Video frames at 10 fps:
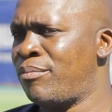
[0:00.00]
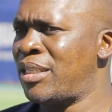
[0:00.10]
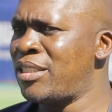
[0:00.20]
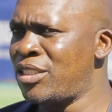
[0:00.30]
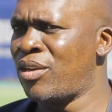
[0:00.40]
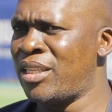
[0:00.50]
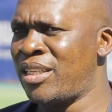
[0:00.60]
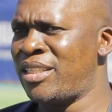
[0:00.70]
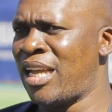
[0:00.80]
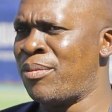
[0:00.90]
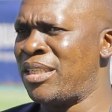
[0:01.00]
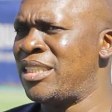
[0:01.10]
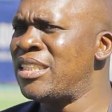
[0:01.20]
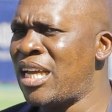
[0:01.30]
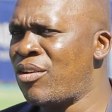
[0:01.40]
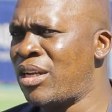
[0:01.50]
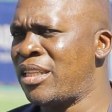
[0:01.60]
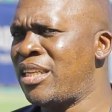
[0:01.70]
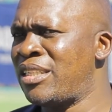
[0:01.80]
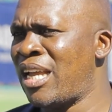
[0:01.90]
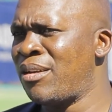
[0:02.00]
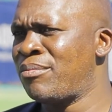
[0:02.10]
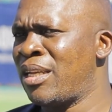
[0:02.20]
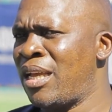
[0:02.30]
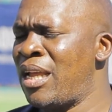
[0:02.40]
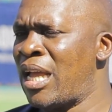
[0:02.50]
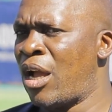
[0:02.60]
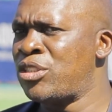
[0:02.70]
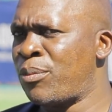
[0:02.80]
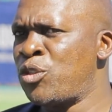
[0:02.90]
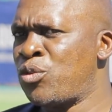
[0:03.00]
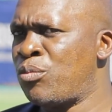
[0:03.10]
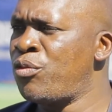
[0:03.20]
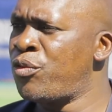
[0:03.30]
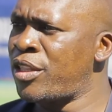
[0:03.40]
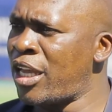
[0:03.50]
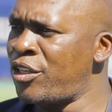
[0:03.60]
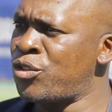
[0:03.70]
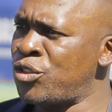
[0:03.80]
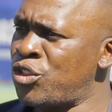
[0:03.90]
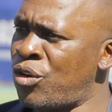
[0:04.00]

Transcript: But Zesco at that time, I didn't know, at that time, I was supposed to move with Harrison